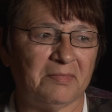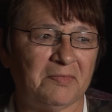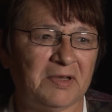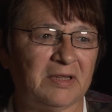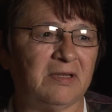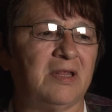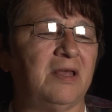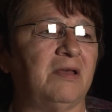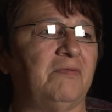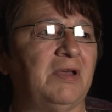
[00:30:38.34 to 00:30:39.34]
We had to,
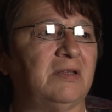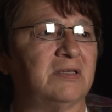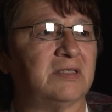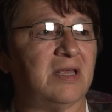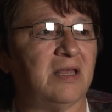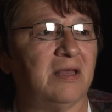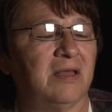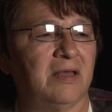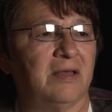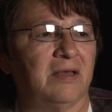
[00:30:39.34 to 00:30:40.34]
we had to say
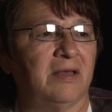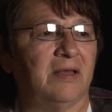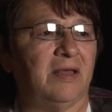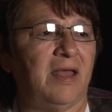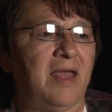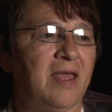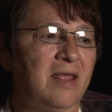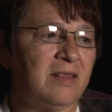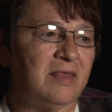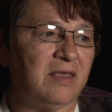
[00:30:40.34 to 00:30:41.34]

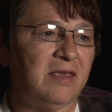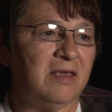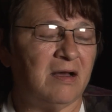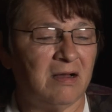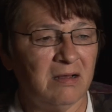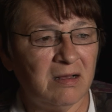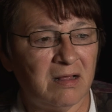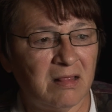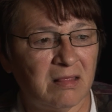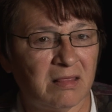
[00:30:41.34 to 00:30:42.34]
auntie,
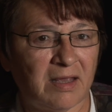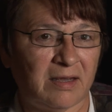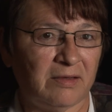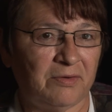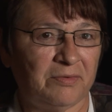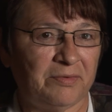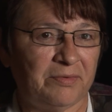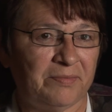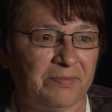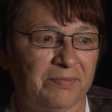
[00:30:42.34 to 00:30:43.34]
uncle, like you know,
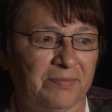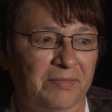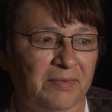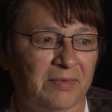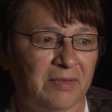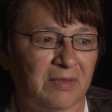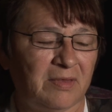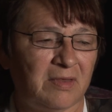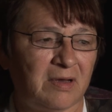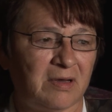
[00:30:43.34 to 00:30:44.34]

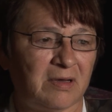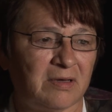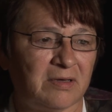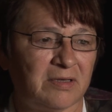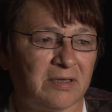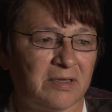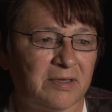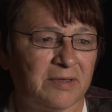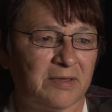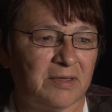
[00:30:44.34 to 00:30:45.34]

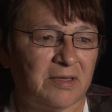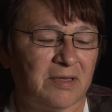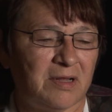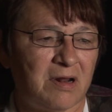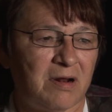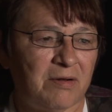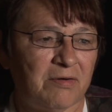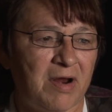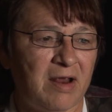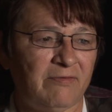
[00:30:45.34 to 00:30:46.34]
uh, uh,
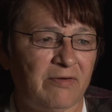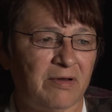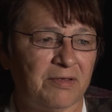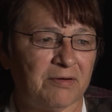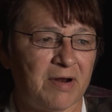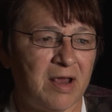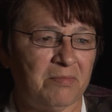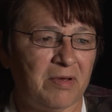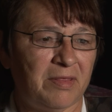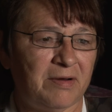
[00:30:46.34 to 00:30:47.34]
grandfather,
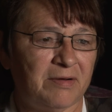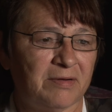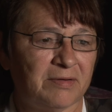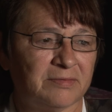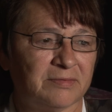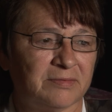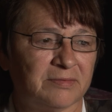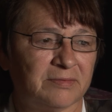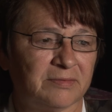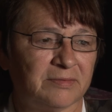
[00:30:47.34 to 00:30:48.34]
grandmother,
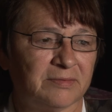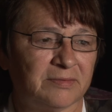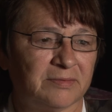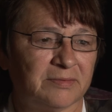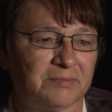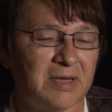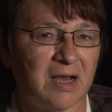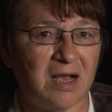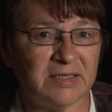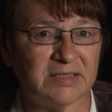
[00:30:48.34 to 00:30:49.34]
my
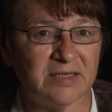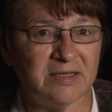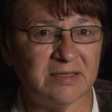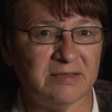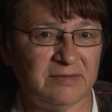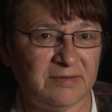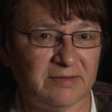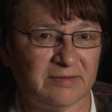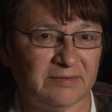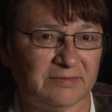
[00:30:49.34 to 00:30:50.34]
cousin.
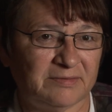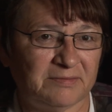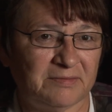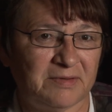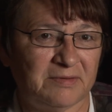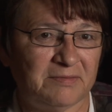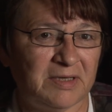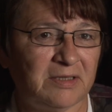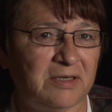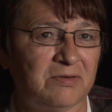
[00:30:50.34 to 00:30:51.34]
We
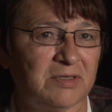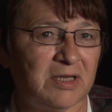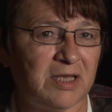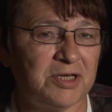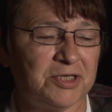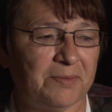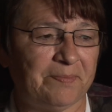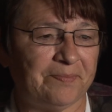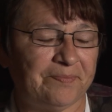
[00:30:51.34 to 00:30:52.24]
had to use the kinship